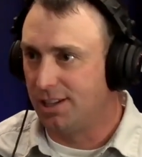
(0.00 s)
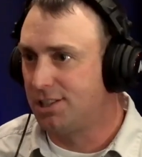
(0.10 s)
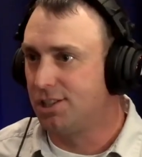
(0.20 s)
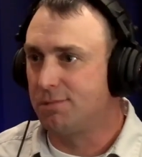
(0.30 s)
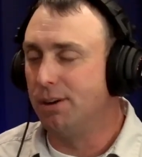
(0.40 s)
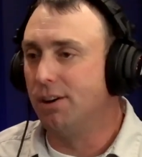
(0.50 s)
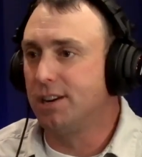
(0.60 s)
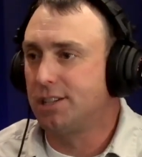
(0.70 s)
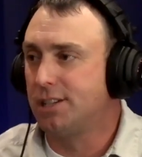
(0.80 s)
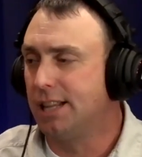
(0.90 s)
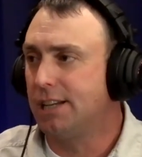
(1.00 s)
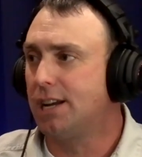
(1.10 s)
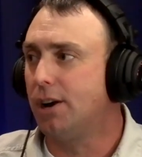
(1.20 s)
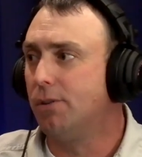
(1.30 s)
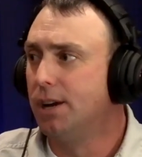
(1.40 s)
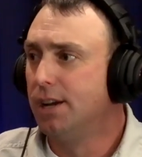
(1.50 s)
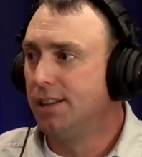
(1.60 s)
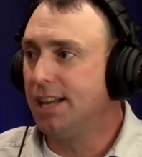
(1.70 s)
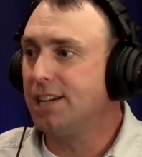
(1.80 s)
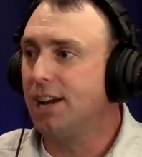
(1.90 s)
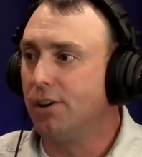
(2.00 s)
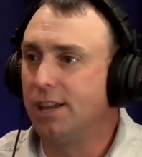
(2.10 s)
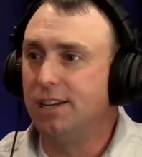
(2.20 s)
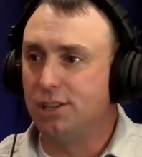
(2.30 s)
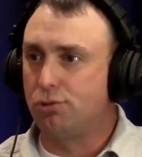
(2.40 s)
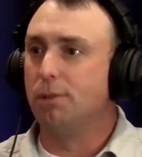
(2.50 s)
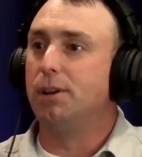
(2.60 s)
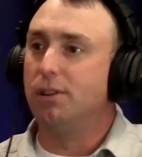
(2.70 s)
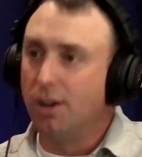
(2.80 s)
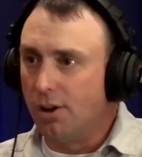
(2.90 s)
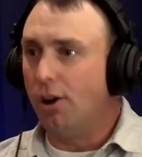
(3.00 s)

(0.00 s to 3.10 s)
Let's just be honest. And that's how they distribute